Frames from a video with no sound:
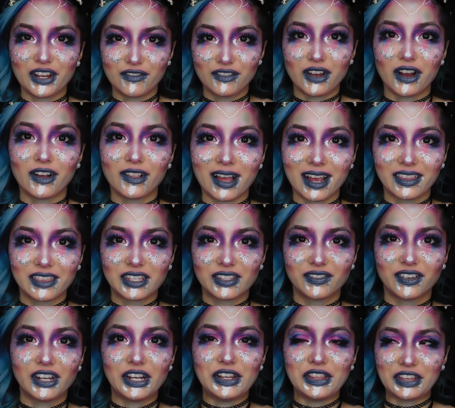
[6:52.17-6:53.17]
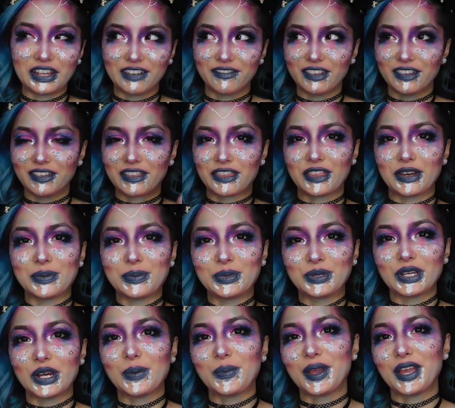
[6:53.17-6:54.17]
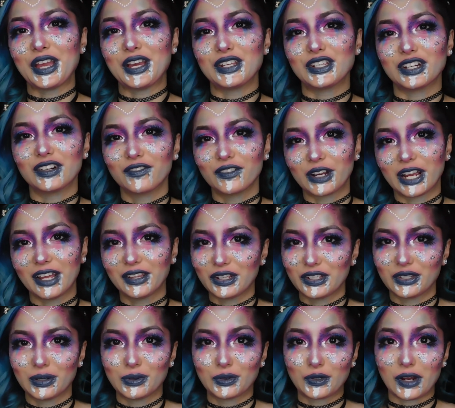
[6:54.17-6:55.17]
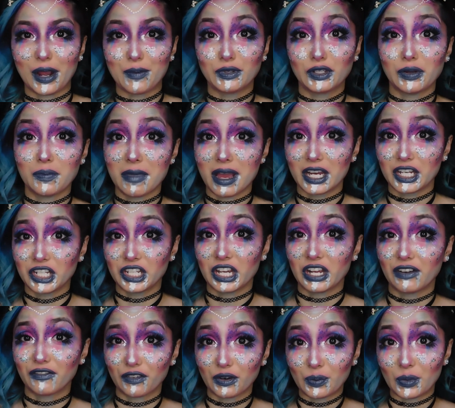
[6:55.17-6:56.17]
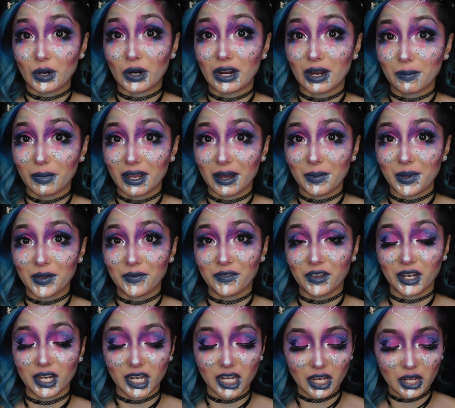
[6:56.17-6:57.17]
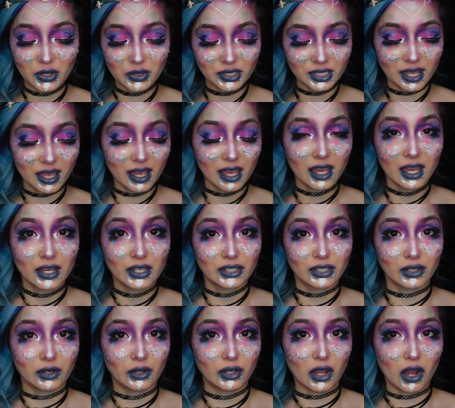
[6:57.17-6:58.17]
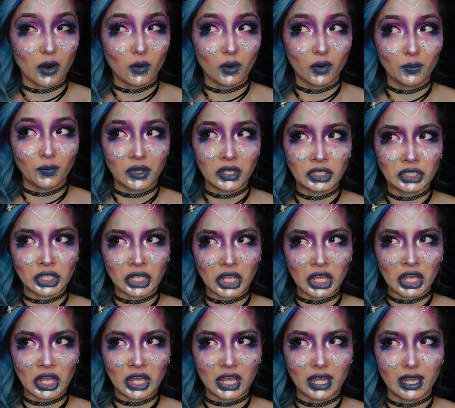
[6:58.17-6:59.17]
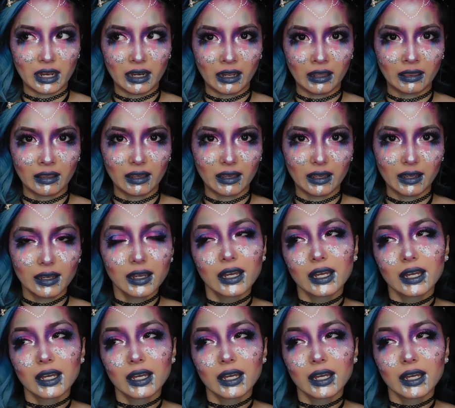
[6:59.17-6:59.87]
If y'all like this video, give it a thumbs up. And don't forget to subscribe to my channel for more upcoming videos. So y'all won't miss anything.